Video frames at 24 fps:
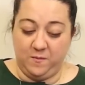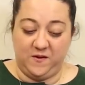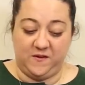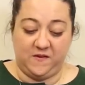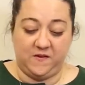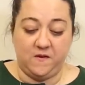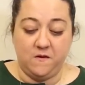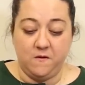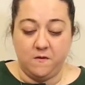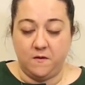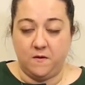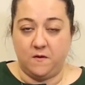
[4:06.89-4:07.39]

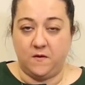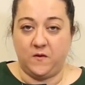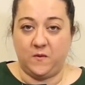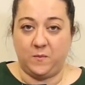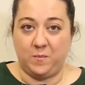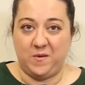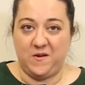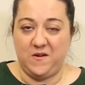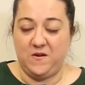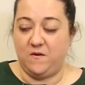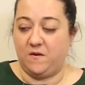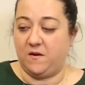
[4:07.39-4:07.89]
materials,
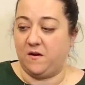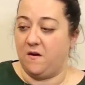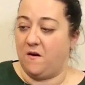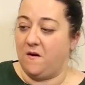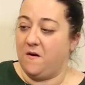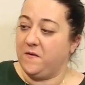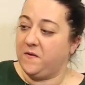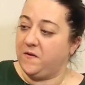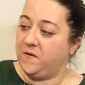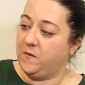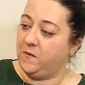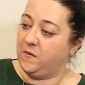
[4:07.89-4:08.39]
but you could
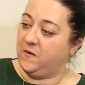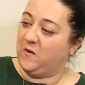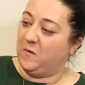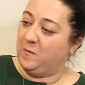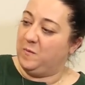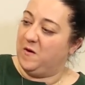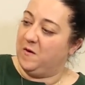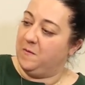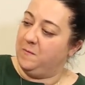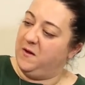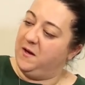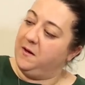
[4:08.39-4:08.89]
also
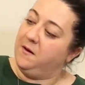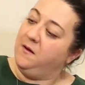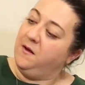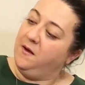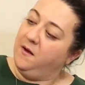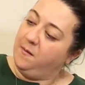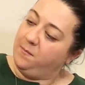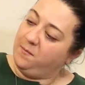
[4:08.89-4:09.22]
experiment